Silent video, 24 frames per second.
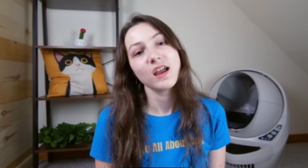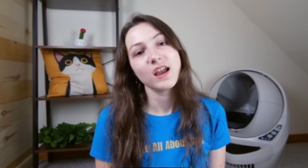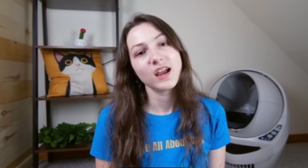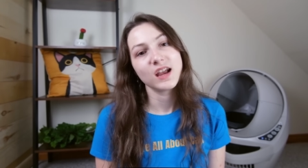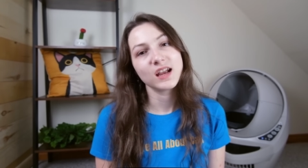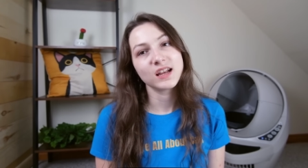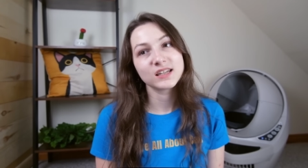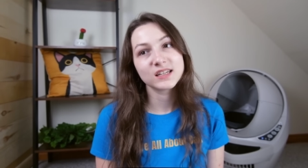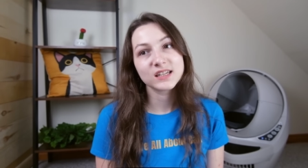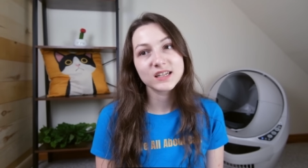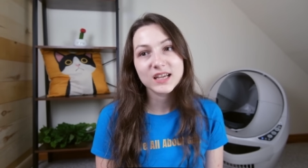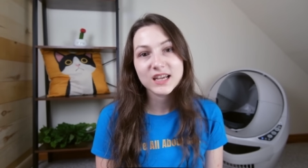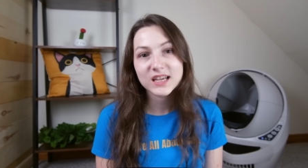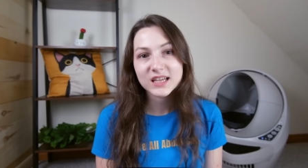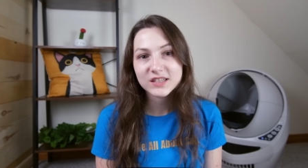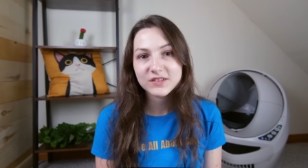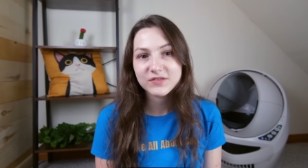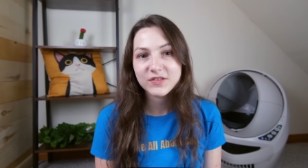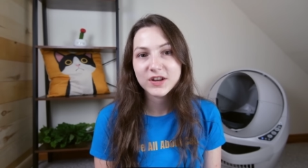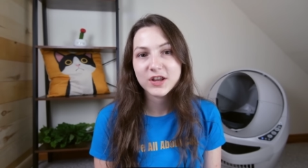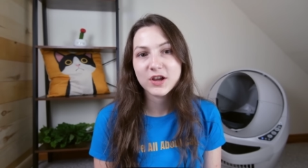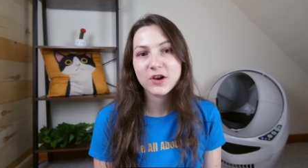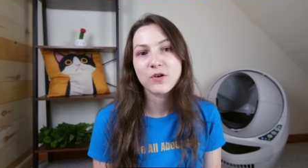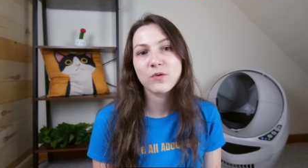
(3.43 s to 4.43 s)
In today's
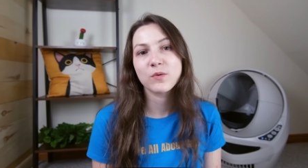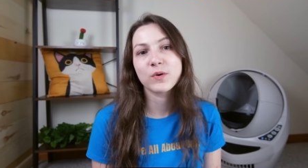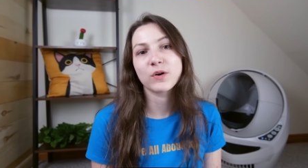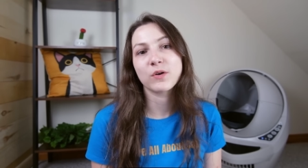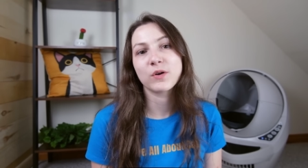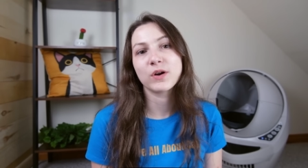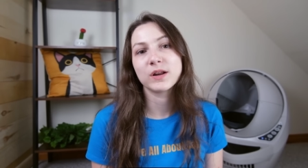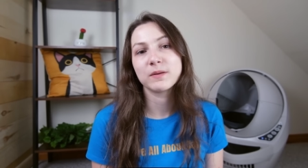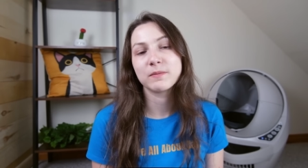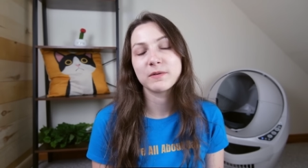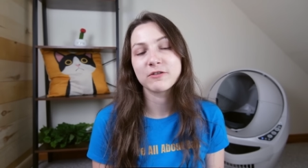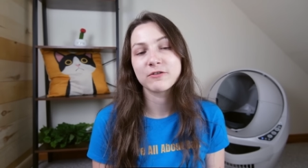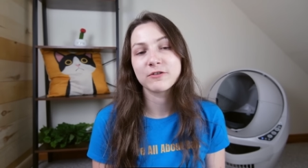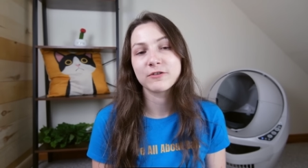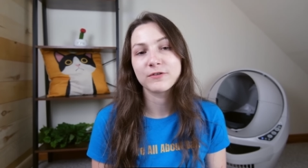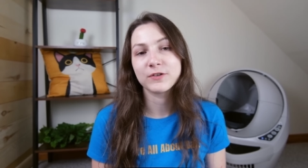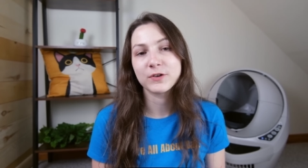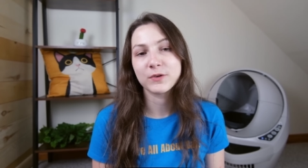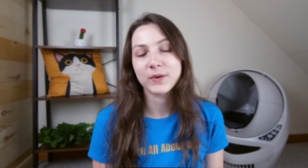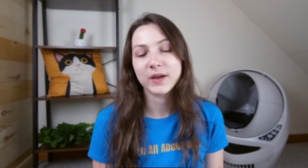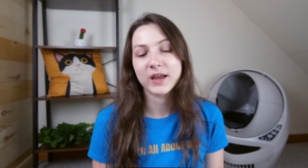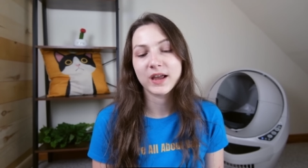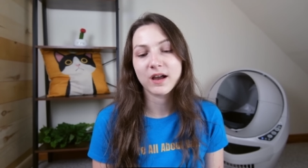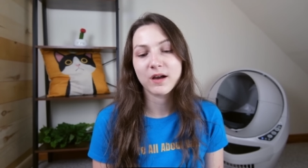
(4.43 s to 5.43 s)
video, we're going to be
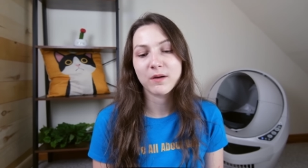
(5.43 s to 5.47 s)
reviewing